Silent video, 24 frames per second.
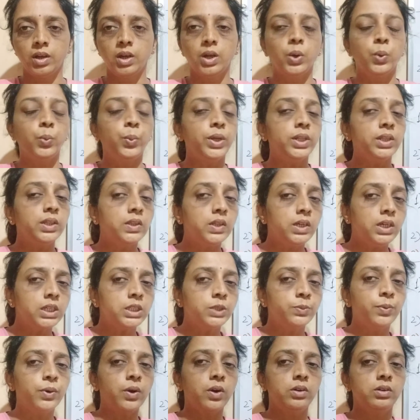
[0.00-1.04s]
When these
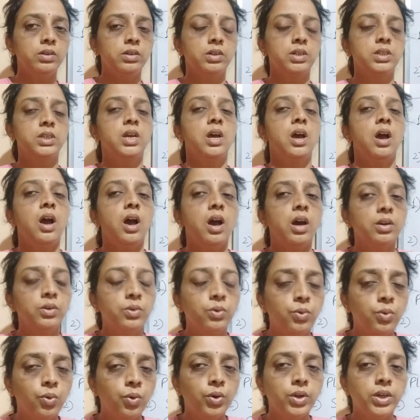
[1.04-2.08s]
products are
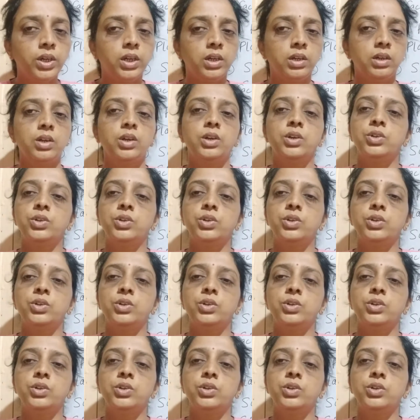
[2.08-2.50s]
going